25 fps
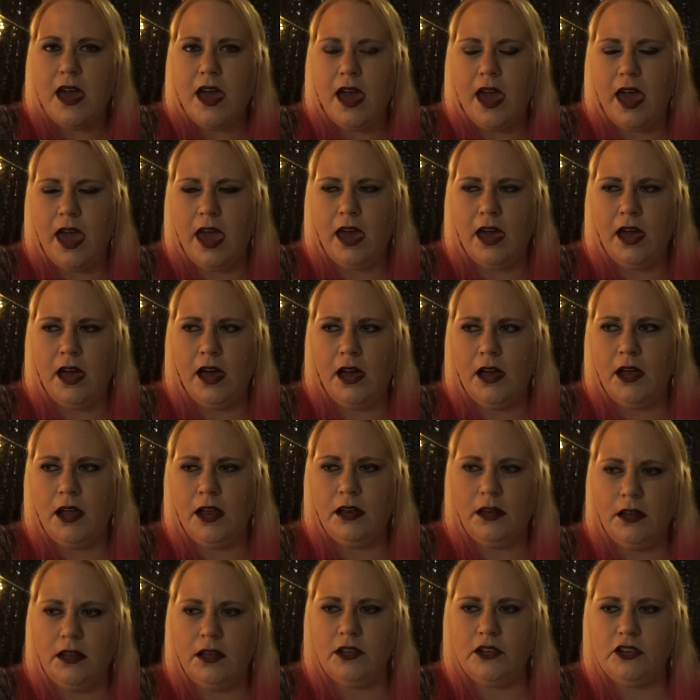
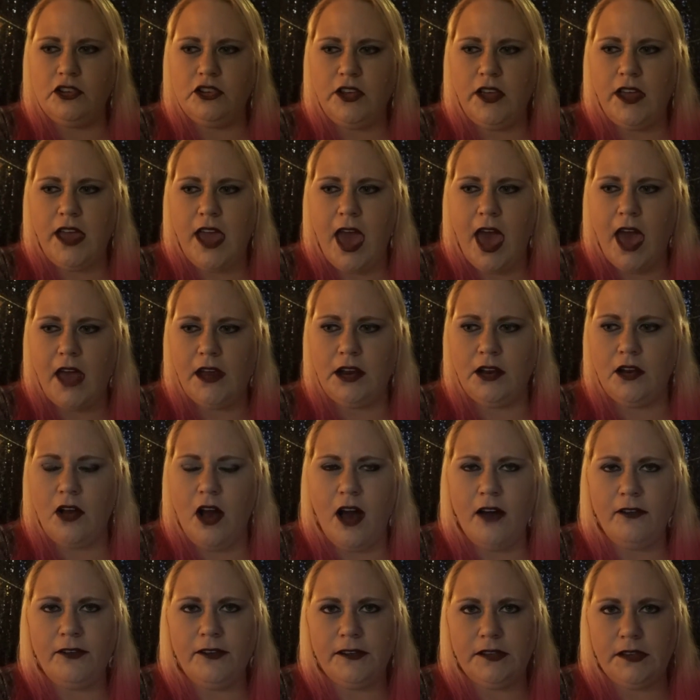And she had an
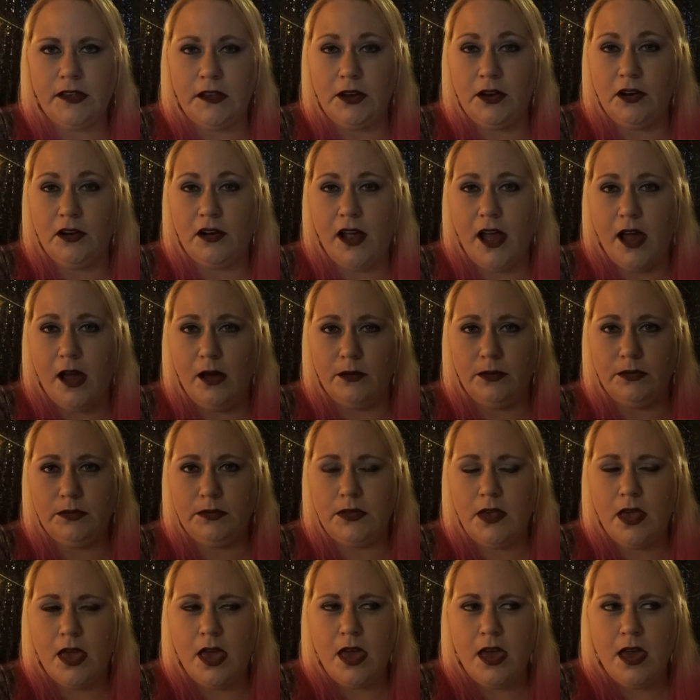office in her
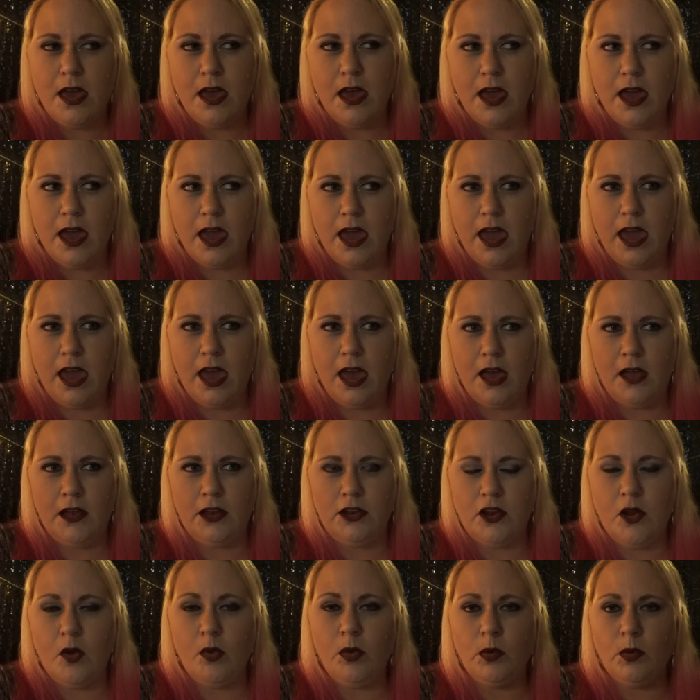house,
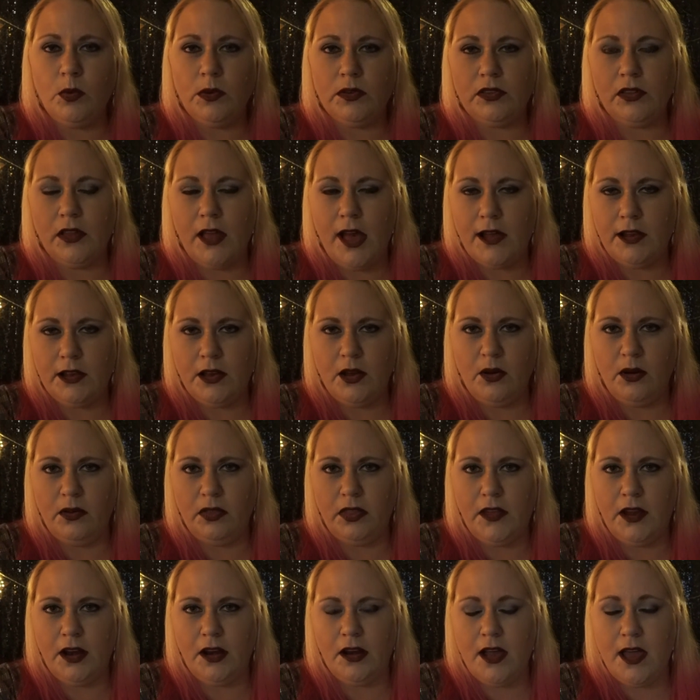and no one was allowed to go in
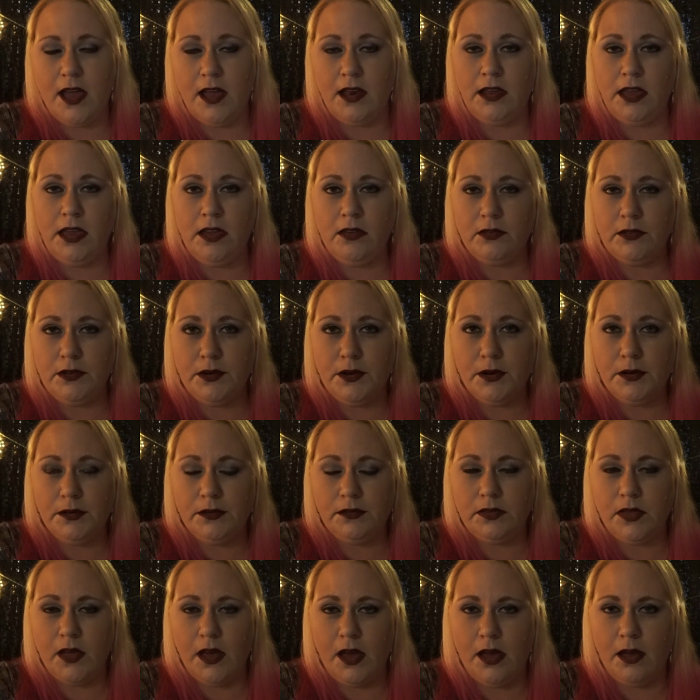there, and even
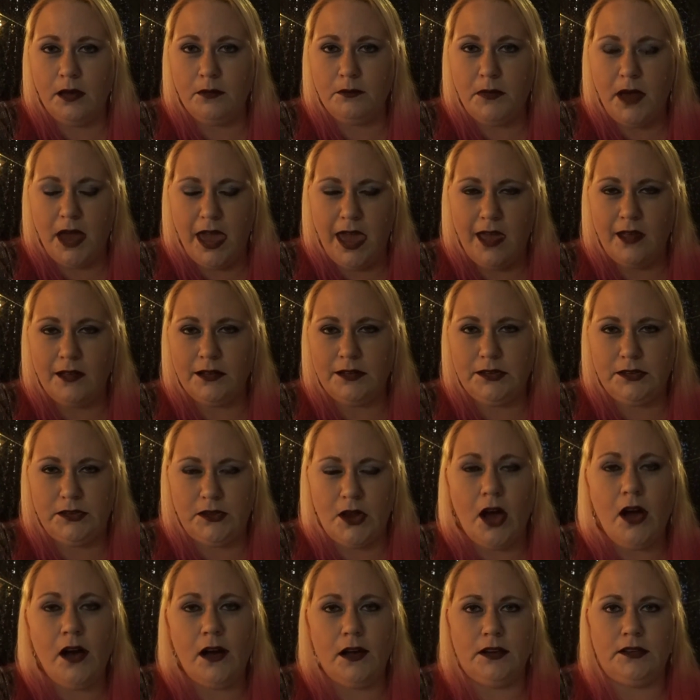my aunt's
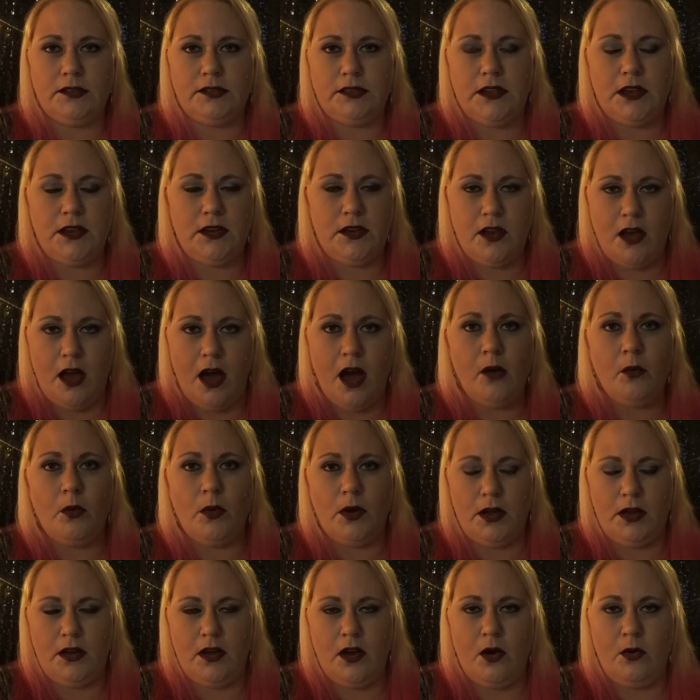dogs did not
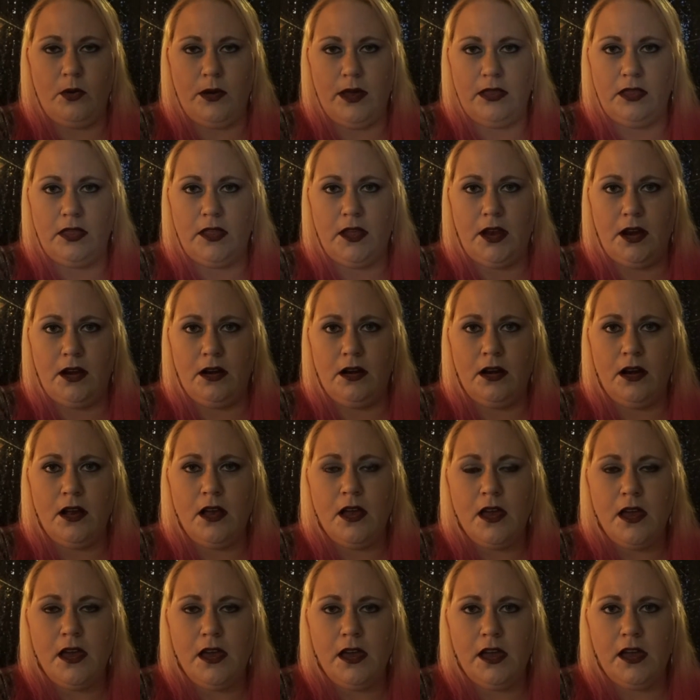want to go in there,
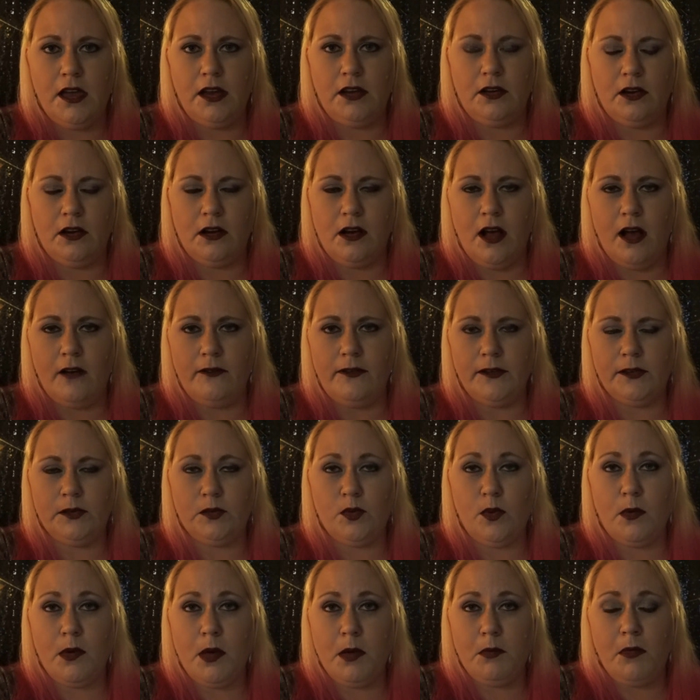in her office.
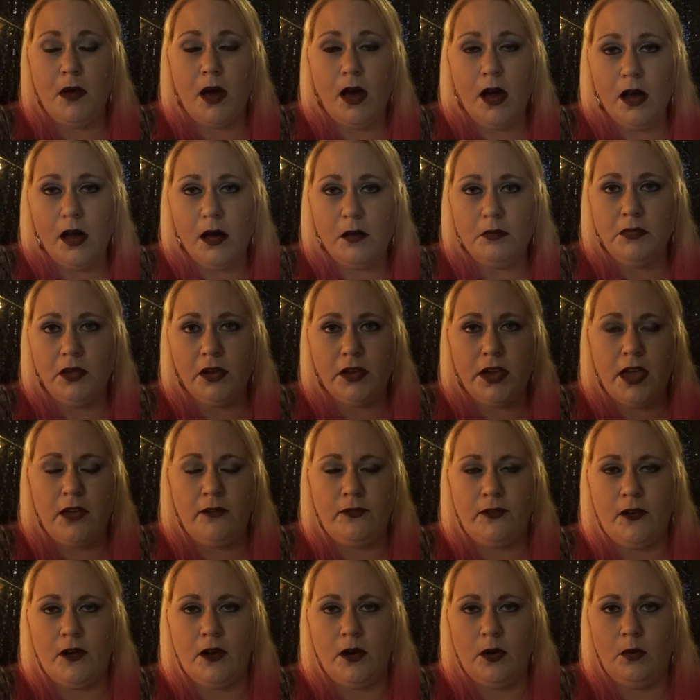Well, my mom, looking
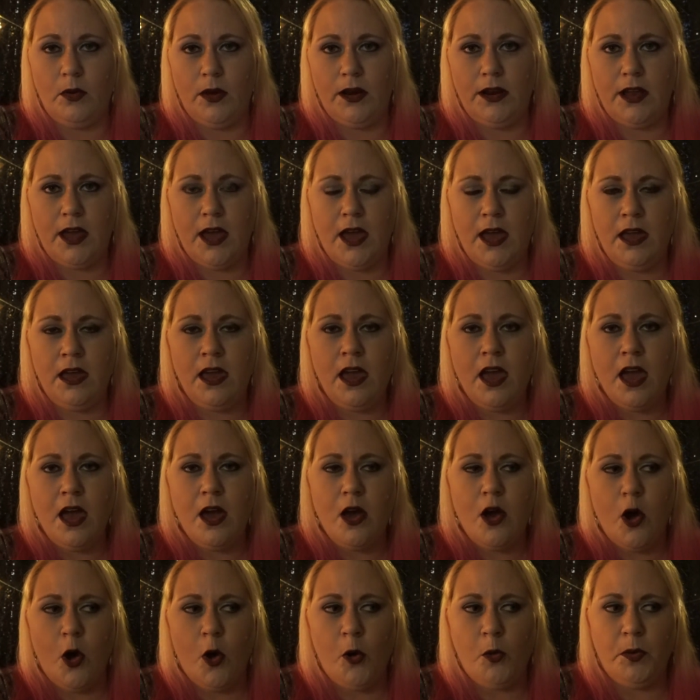for her one day,
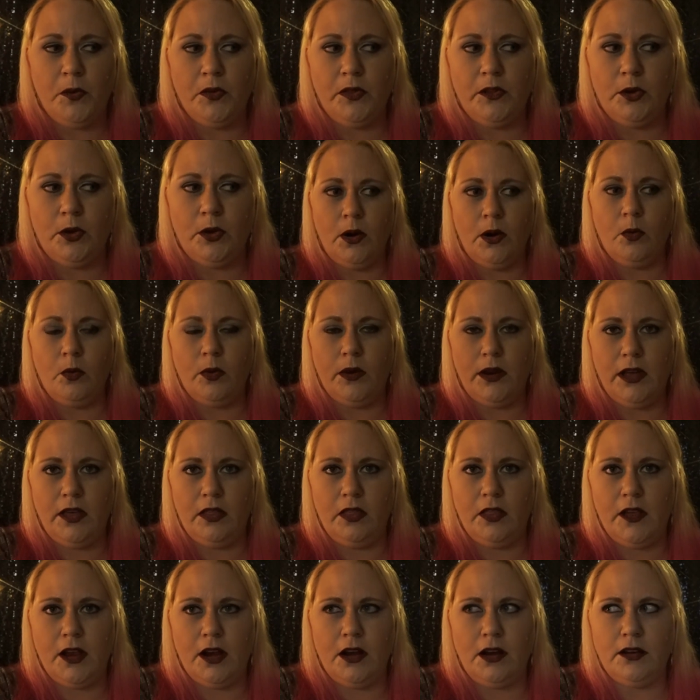opened the went in
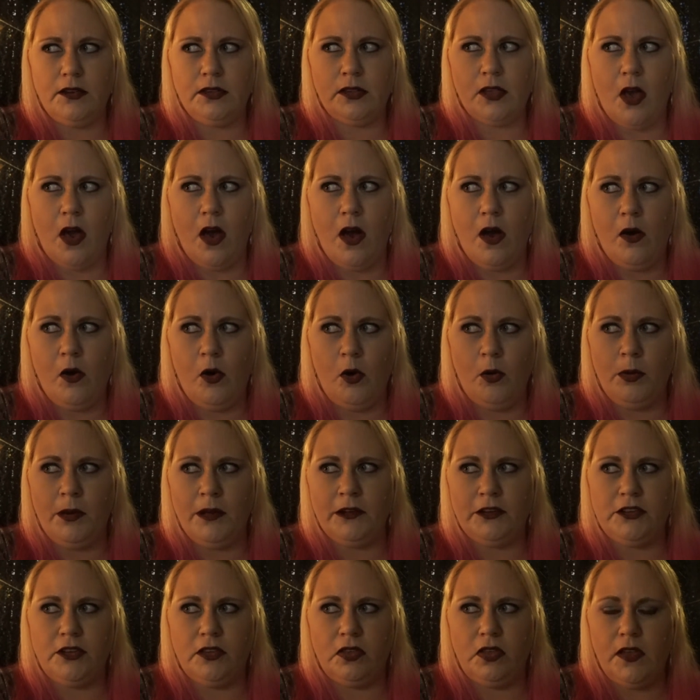there, saw a whole
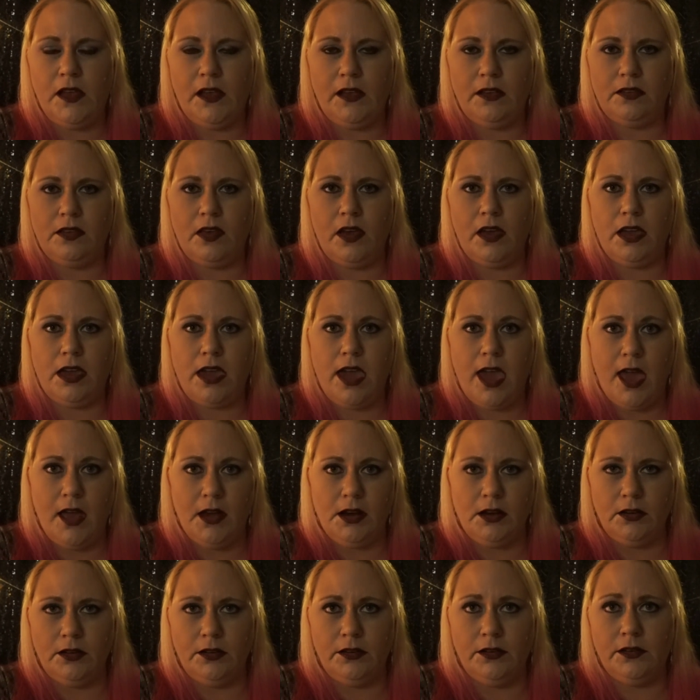bunch of things like
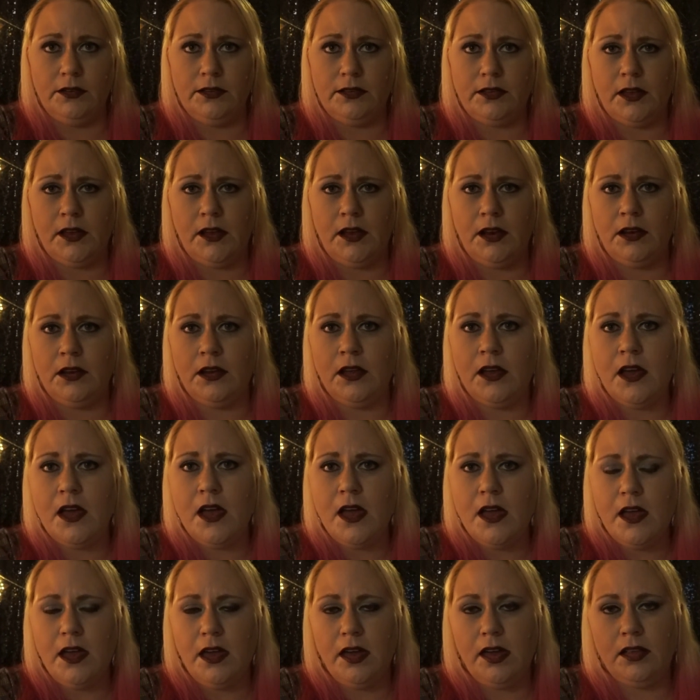candles and
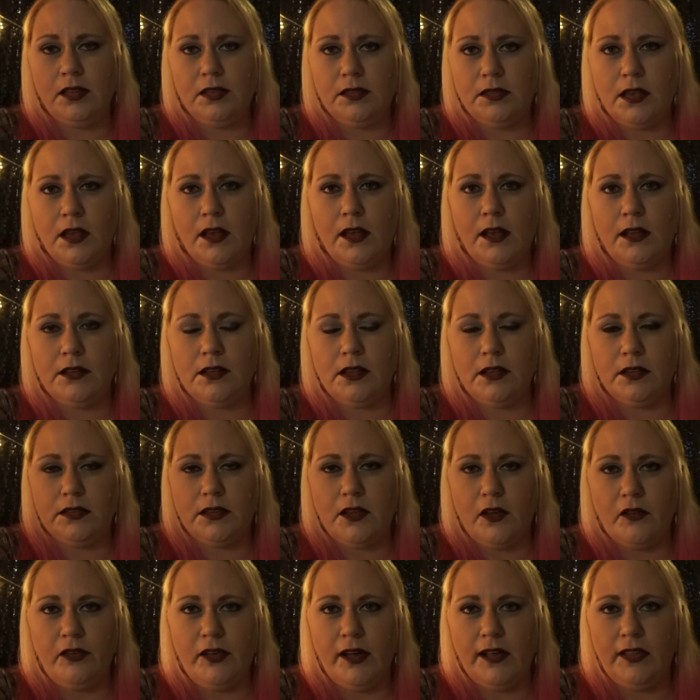incense and
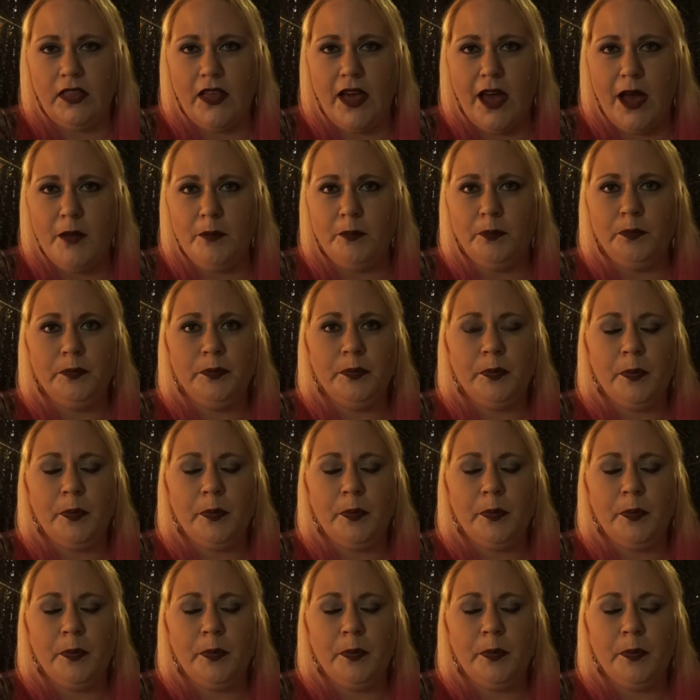stuff like that.